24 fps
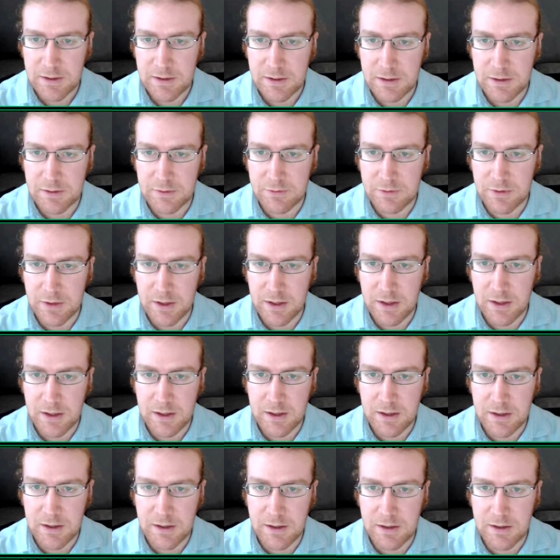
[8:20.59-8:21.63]
If
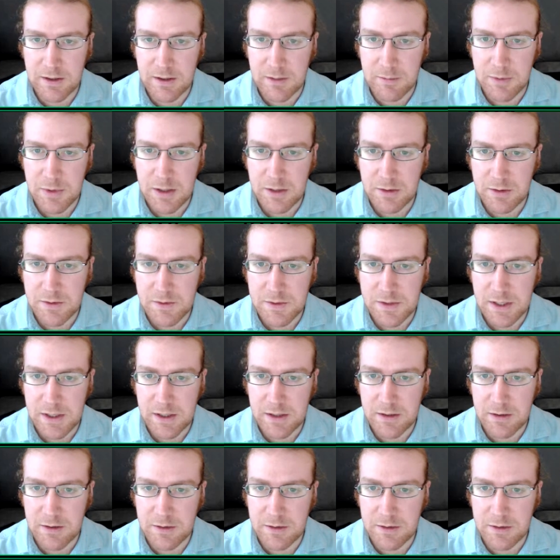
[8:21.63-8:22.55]
I'm going to lose that,